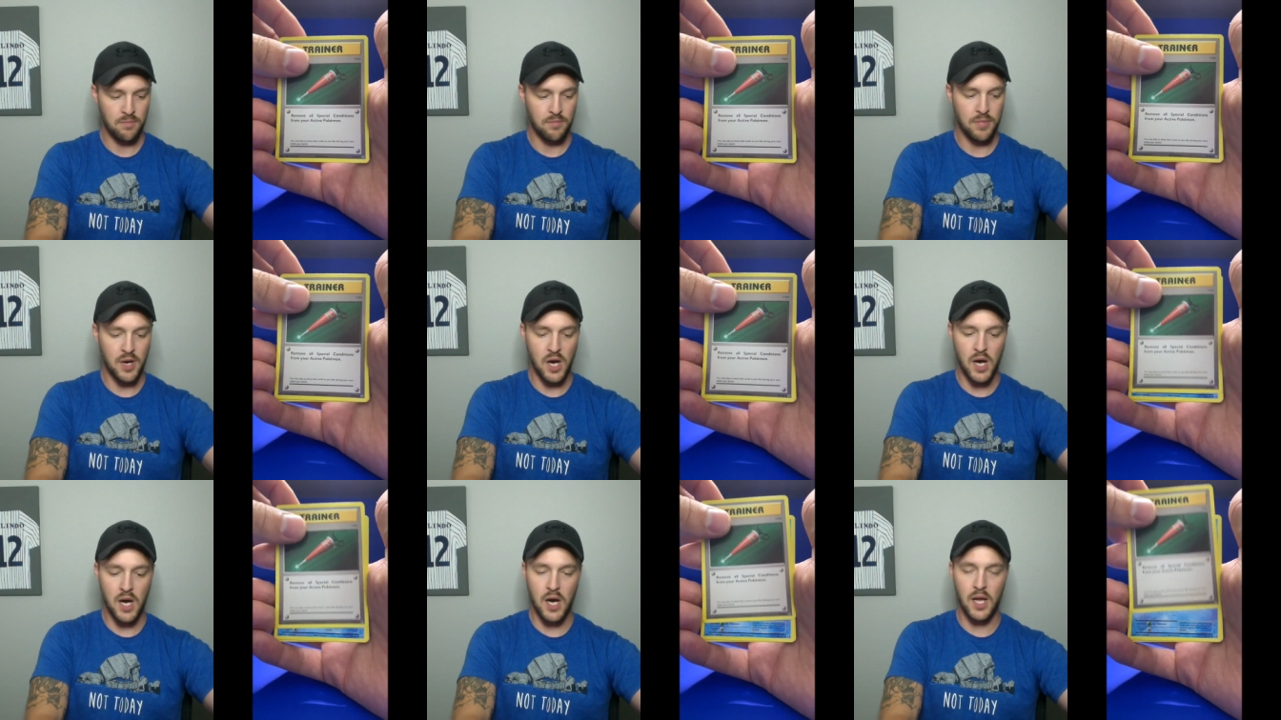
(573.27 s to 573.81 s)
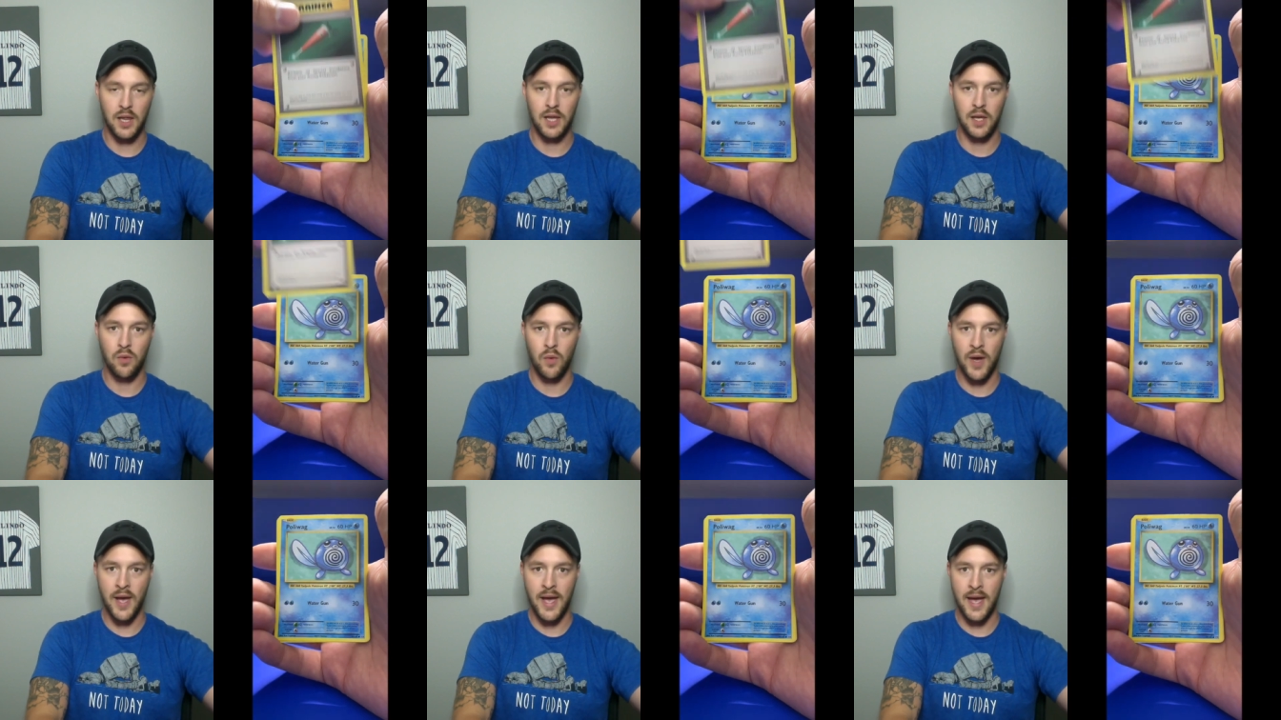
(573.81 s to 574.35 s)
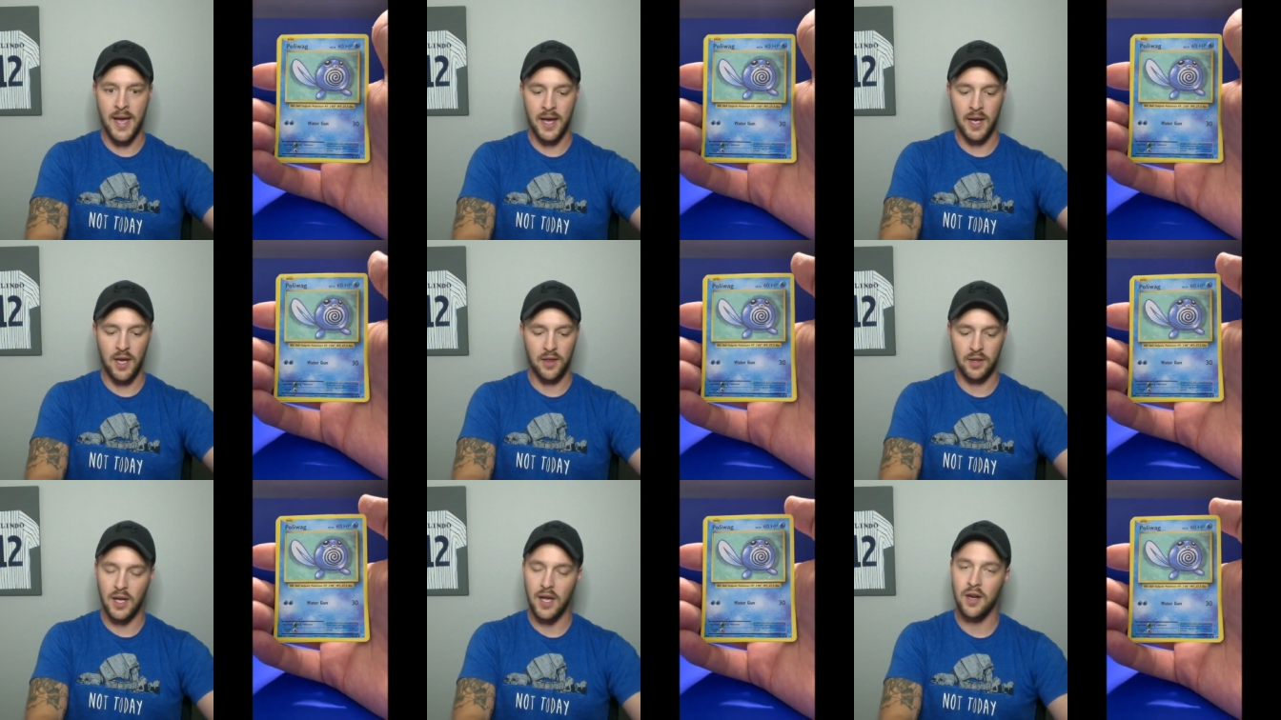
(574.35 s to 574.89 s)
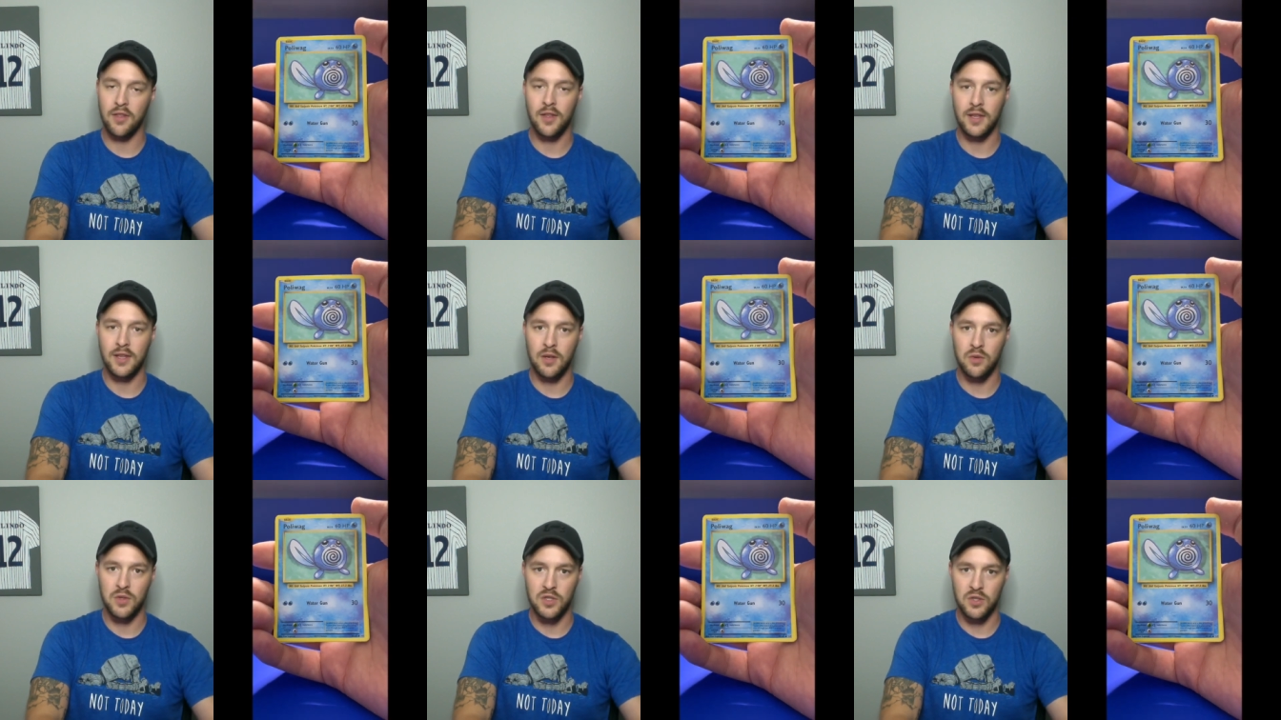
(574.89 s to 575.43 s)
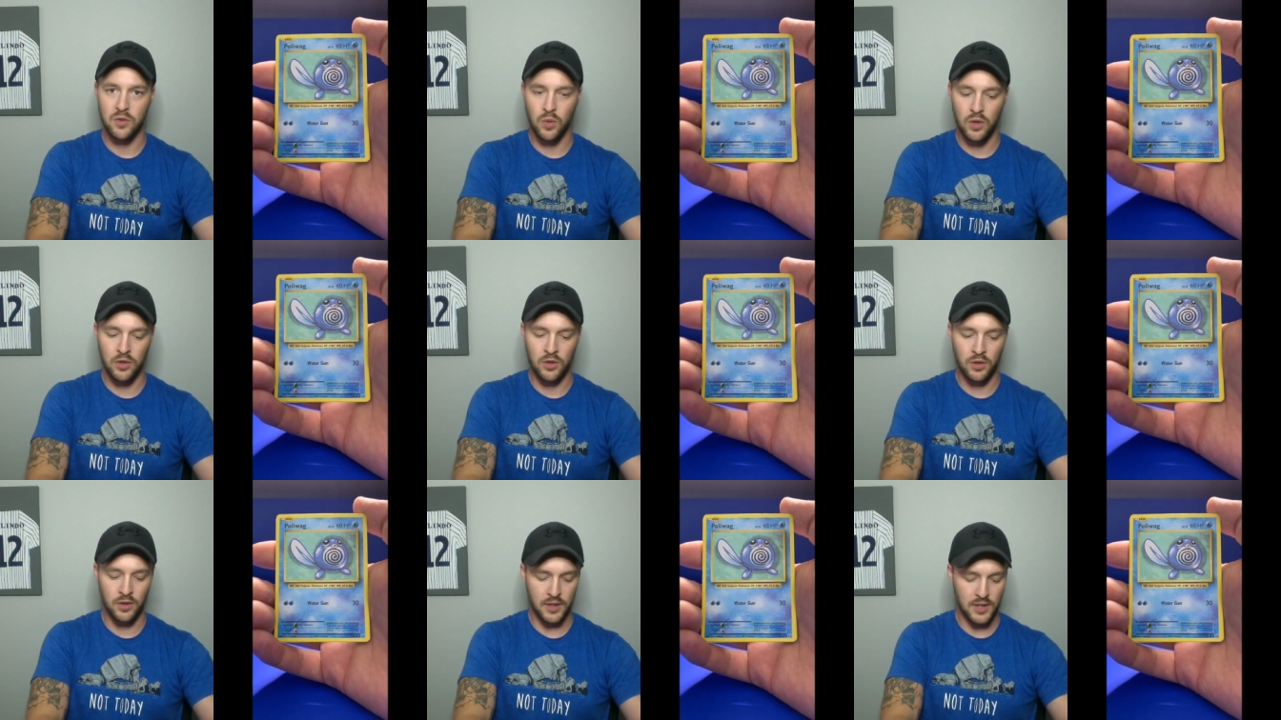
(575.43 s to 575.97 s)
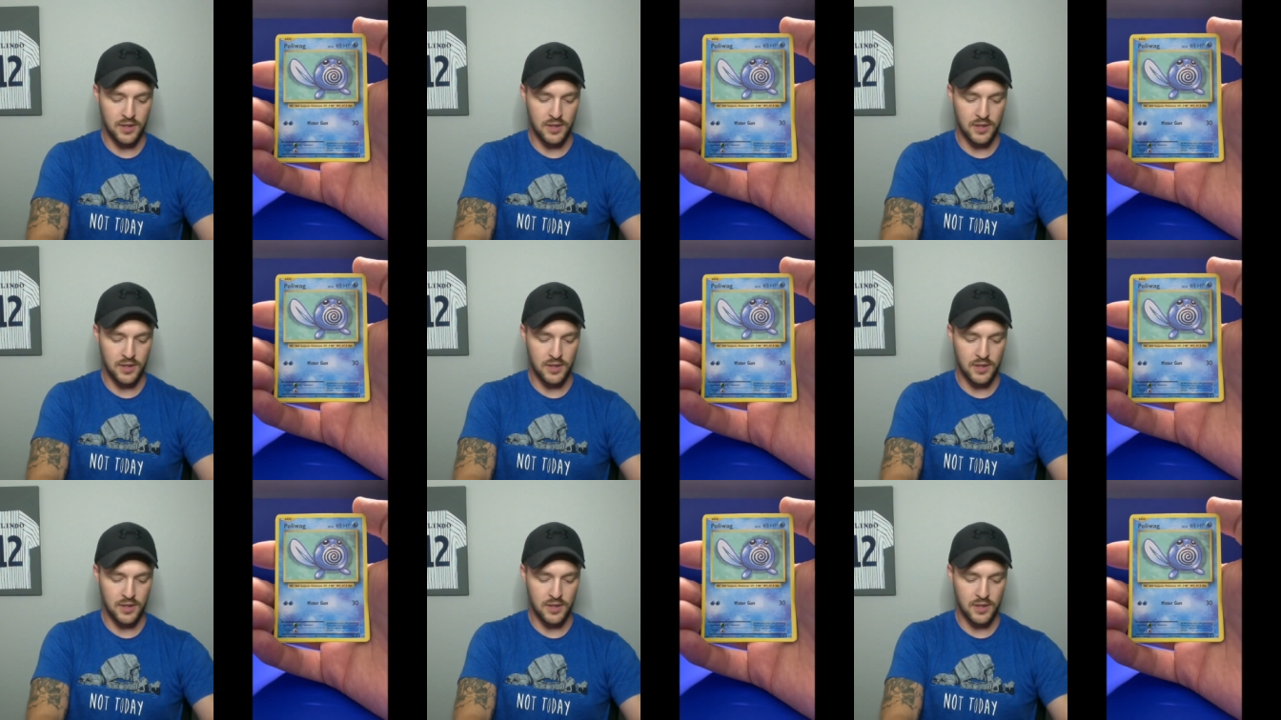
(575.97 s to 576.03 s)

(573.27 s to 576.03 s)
Poliwag. I kind of thought that was Squirtle.